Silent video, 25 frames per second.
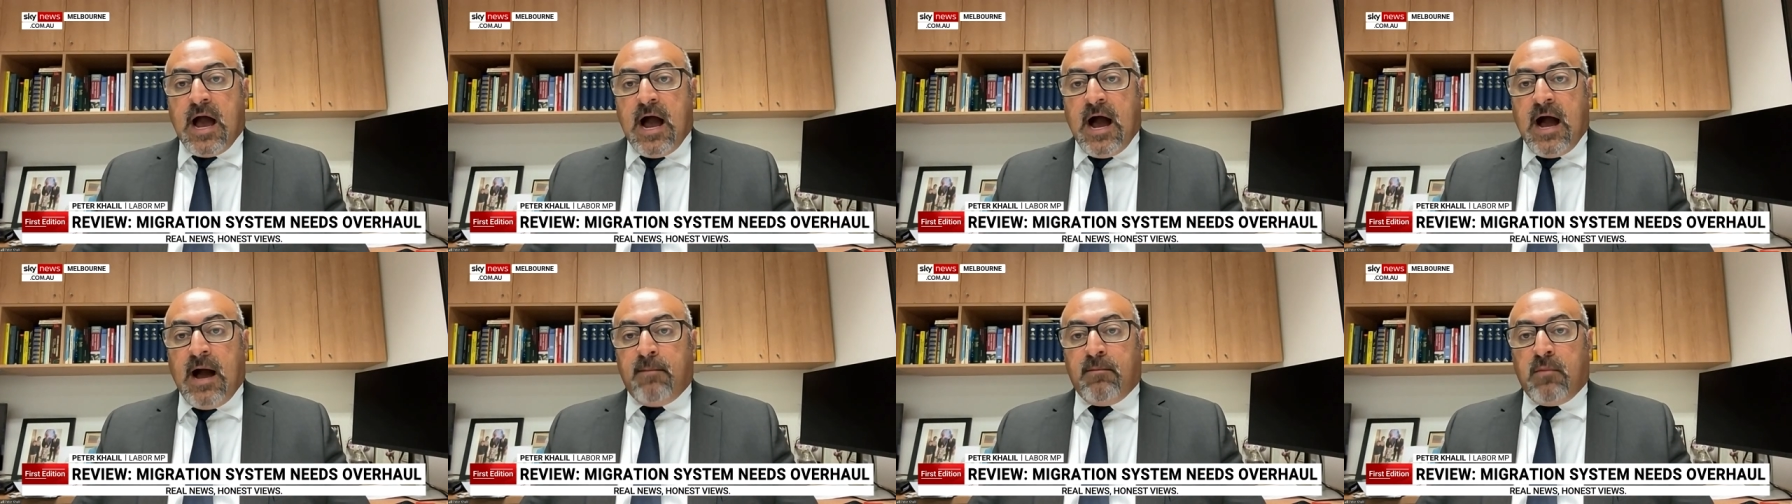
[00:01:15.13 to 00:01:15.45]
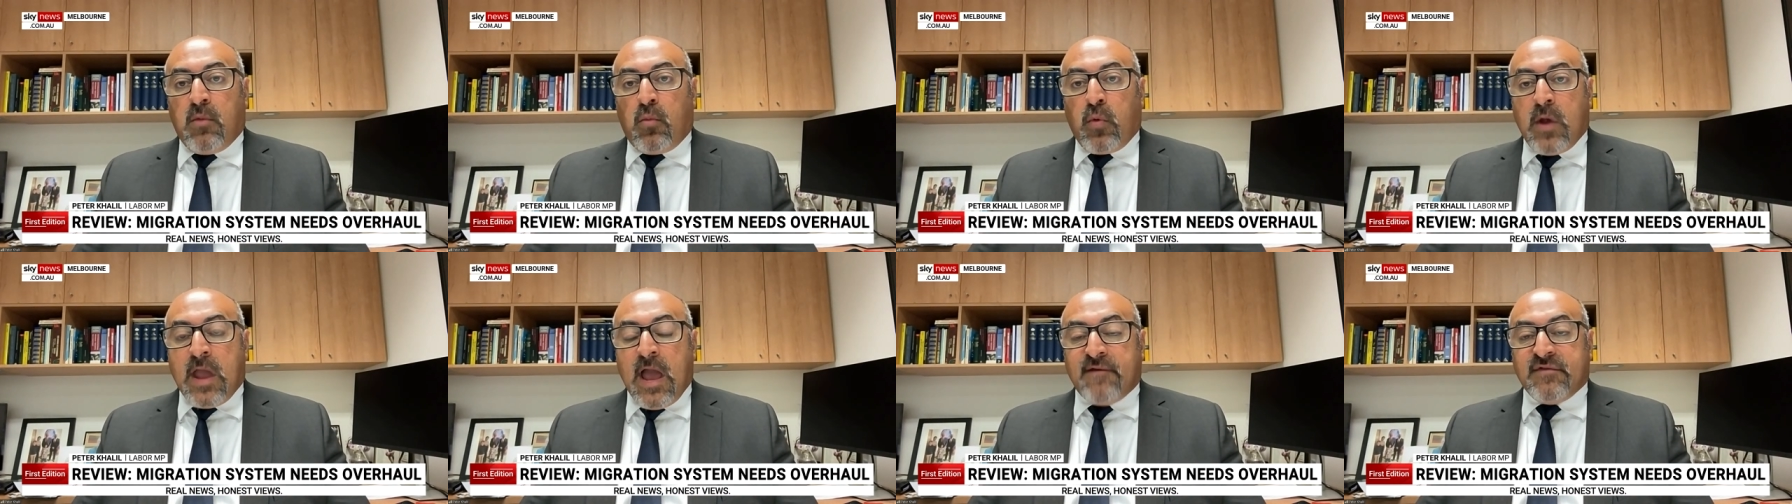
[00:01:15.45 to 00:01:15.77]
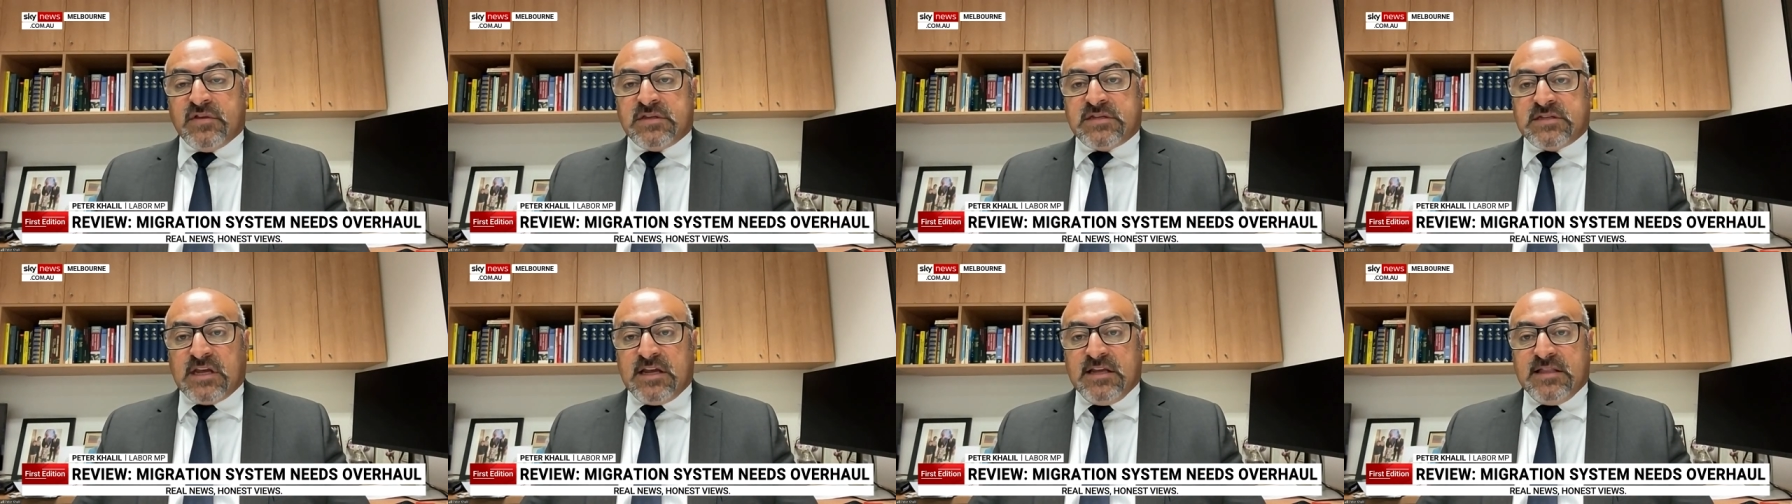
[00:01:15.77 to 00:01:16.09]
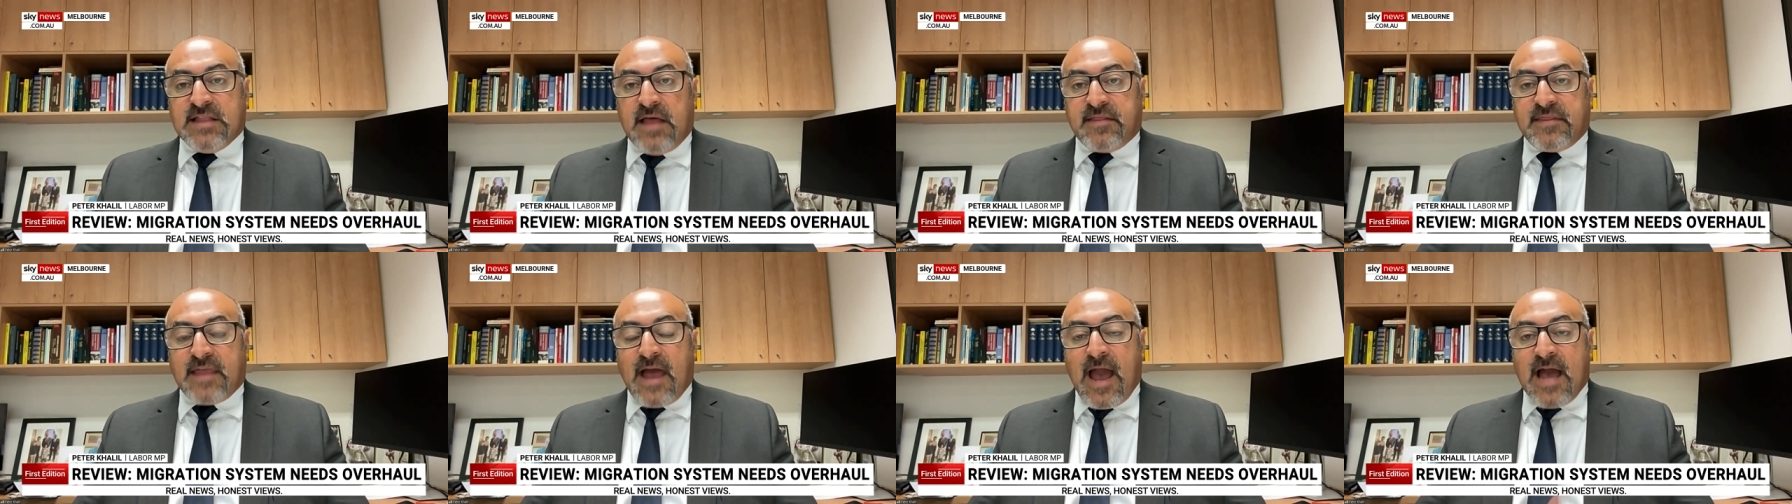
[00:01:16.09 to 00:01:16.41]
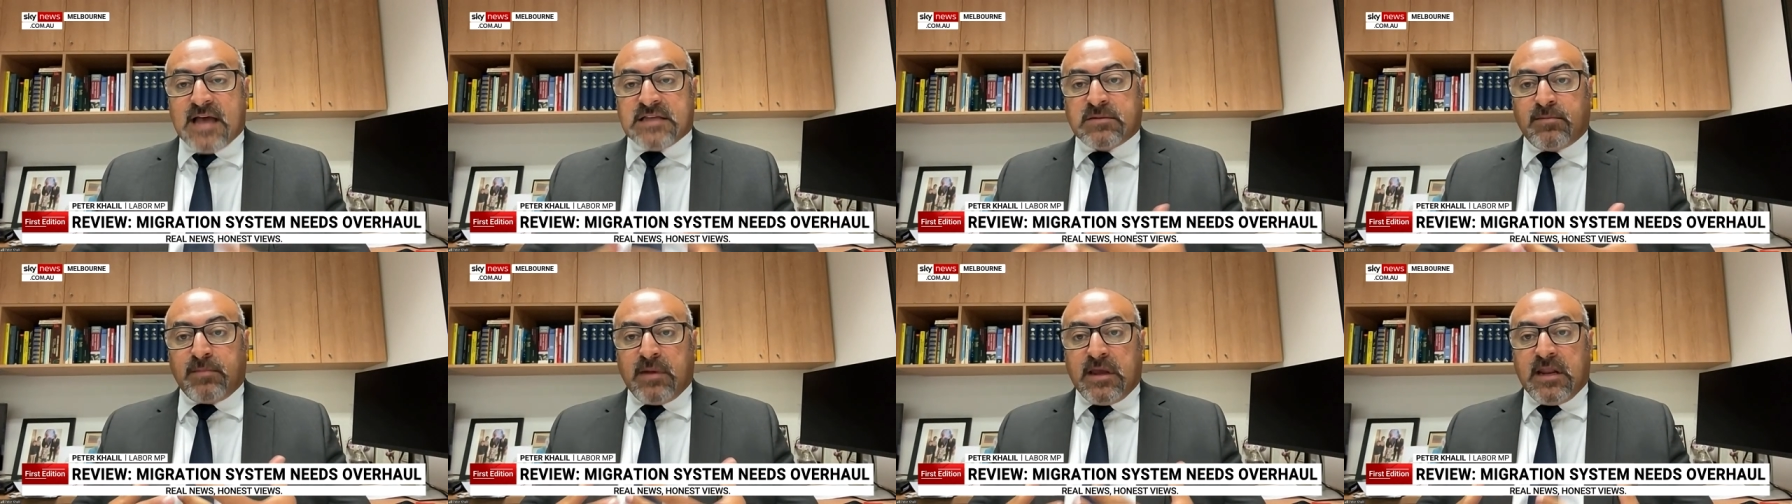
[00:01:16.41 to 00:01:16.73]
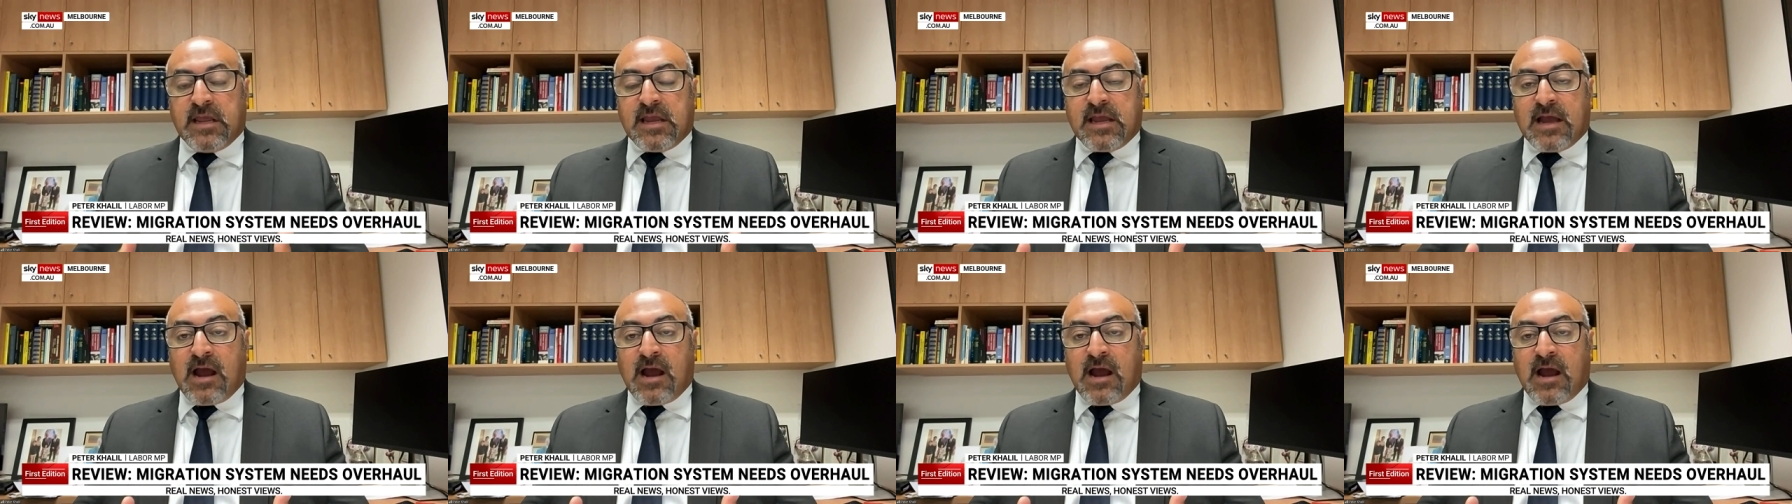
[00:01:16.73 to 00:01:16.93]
Um, we haven't seen that. That hasn't been